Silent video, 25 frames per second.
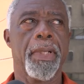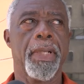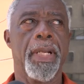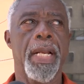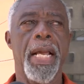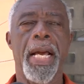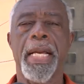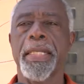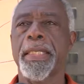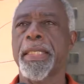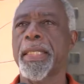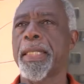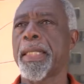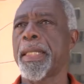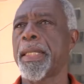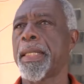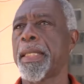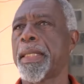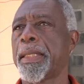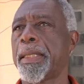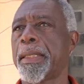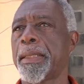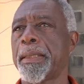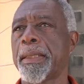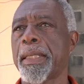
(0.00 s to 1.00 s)

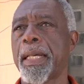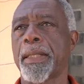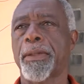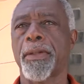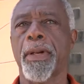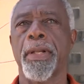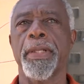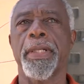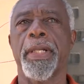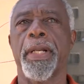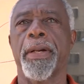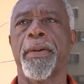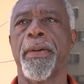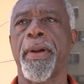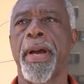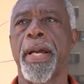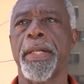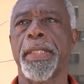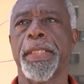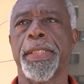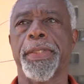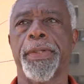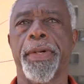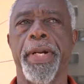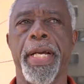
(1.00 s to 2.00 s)
largely, Attorney General
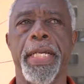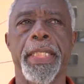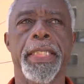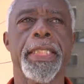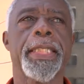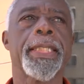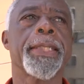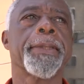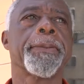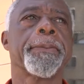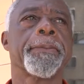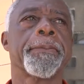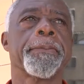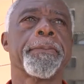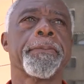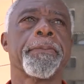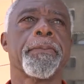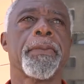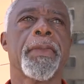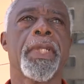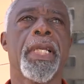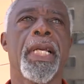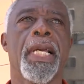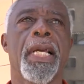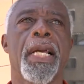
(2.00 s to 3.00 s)
is right.
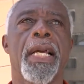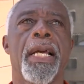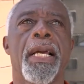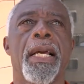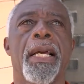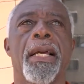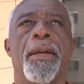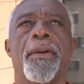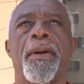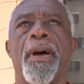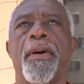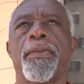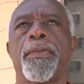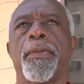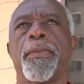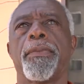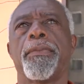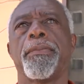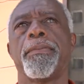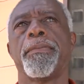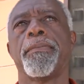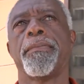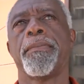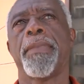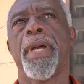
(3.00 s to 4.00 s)
We have to
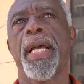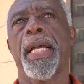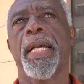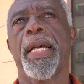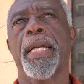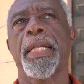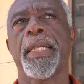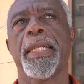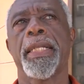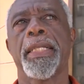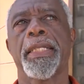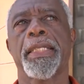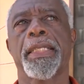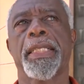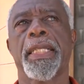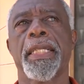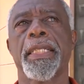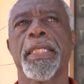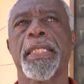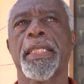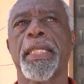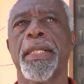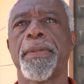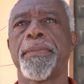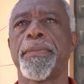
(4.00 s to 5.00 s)
make a
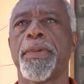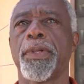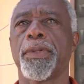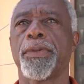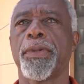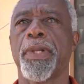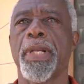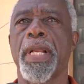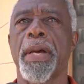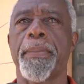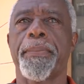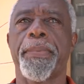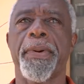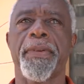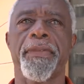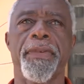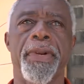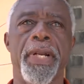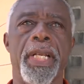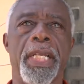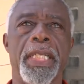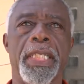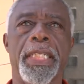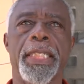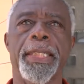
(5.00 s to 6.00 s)
distinction between a
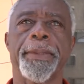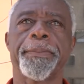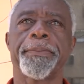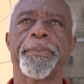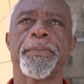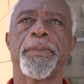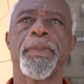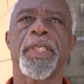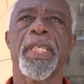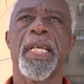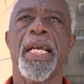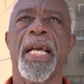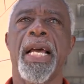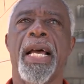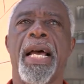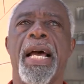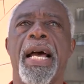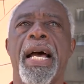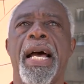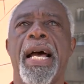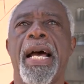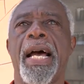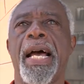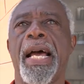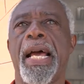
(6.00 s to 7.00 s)
privilege
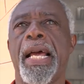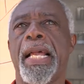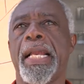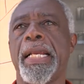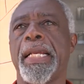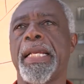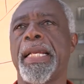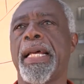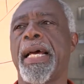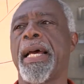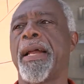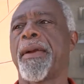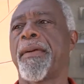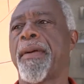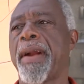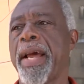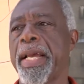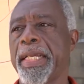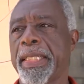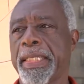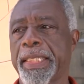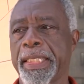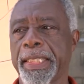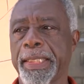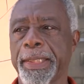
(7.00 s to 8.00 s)
and a
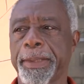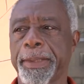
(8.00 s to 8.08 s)
right.